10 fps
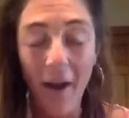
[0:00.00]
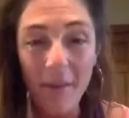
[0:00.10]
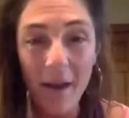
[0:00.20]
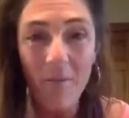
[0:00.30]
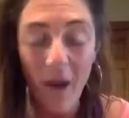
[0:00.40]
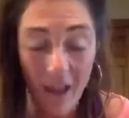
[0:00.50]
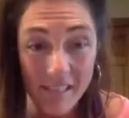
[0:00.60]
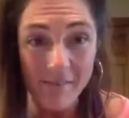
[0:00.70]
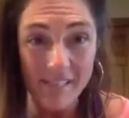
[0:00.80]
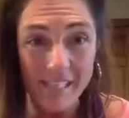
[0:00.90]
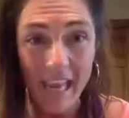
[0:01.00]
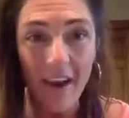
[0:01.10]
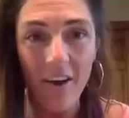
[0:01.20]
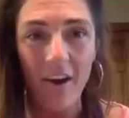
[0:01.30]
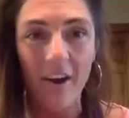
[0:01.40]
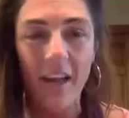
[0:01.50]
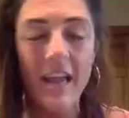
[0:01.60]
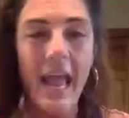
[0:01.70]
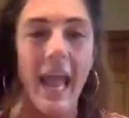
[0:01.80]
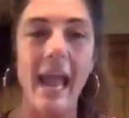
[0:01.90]
mean, I was scared.
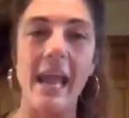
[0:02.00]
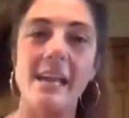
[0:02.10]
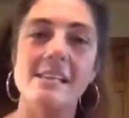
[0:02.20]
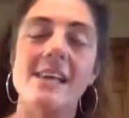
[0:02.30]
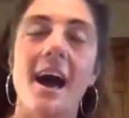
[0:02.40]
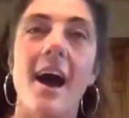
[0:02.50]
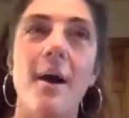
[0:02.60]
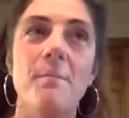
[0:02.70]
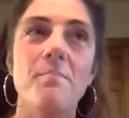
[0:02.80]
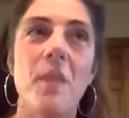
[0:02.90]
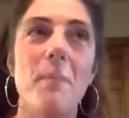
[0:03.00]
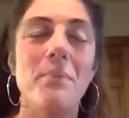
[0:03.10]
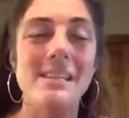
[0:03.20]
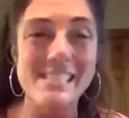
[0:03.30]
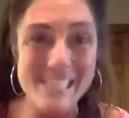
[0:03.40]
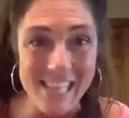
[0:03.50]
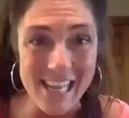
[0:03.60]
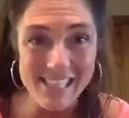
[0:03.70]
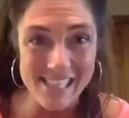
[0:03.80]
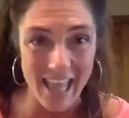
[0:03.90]
And, but
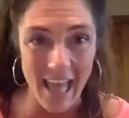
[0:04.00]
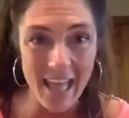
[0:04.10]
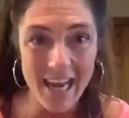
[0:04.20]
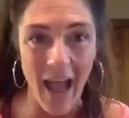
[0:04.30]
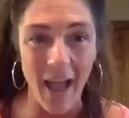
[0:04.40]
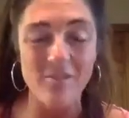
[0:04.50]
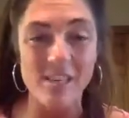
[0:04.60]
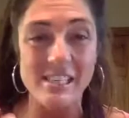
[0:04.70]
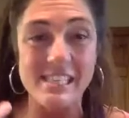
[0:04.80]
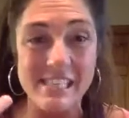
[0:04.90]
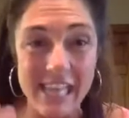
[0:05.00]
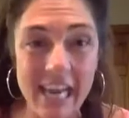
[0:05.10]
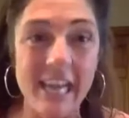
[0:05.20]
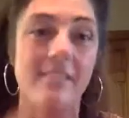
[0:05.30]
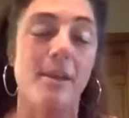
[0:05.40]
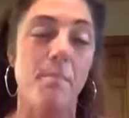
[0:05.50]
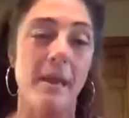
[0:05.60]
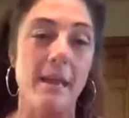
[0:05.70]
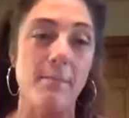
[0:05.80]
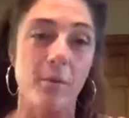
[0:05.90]
since then, I've just seen the
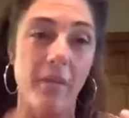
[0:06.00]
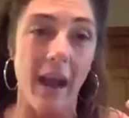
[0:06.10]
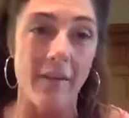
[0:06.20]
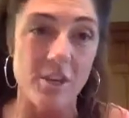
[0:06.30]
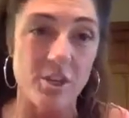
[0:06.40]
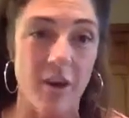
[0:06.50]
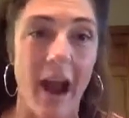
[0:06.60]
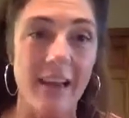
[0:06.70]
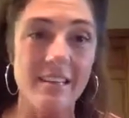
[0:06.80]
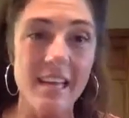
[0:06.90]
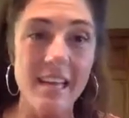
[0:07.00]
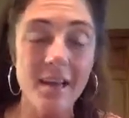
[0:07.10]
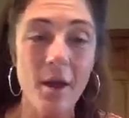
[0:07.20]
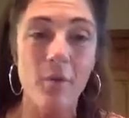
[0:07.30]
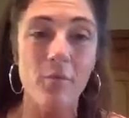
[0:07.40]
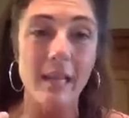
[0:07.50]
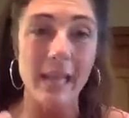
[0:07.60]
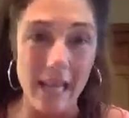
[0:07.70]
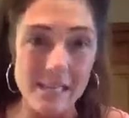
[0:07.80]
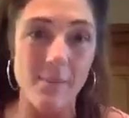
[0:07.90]
people that I've attracted
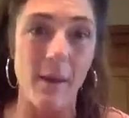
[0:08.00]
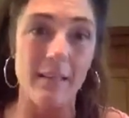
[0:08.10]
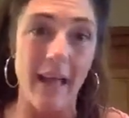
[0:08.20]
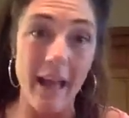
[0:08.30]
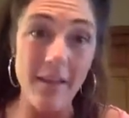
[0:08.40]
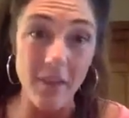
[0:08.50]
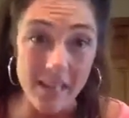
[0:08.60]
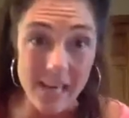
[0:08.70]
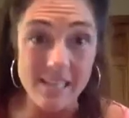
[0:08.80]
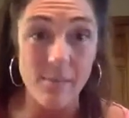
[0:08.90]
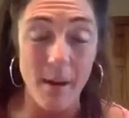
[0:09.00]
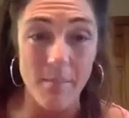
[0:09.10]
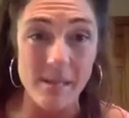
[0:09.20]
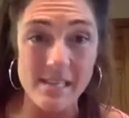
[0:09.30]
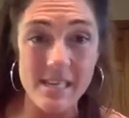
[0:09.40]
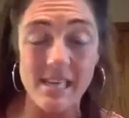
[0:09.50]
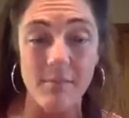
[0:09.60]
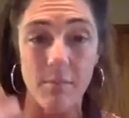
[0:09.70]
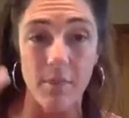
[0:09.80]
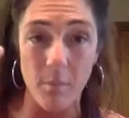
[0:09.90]
really into my life and into my business.
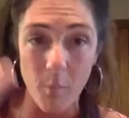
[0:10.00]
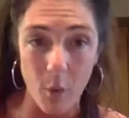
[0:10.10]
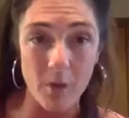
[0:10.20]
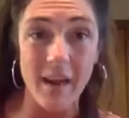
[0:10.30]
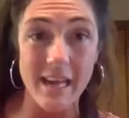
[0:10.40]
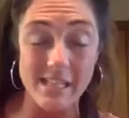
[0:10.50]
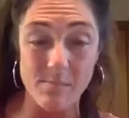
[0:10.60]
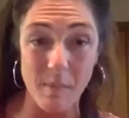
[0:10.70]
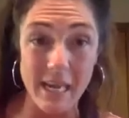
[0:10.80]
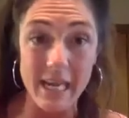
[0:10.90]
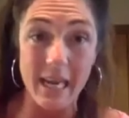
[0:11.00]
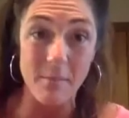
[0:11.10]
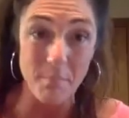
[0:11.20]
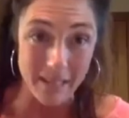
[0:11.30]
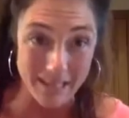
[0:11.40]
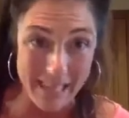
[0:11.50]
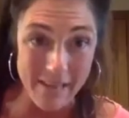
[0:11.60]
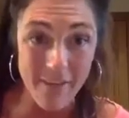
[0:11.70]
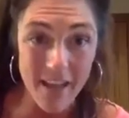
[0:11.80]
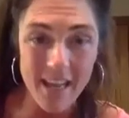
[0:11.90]
And the more that I speak it and
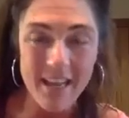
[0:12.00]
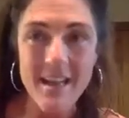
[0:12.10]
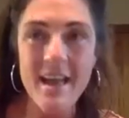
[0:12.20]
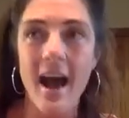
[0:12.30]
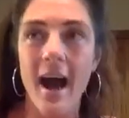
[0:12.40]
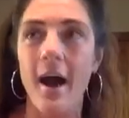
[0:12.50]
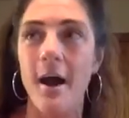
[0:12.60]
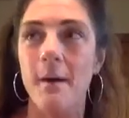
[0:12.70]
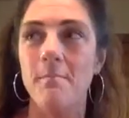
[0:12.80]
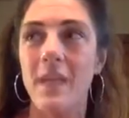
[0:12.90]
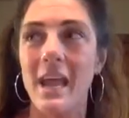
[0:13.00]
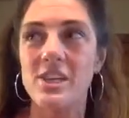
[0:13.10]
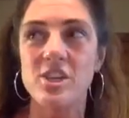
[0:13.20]
believe it, it's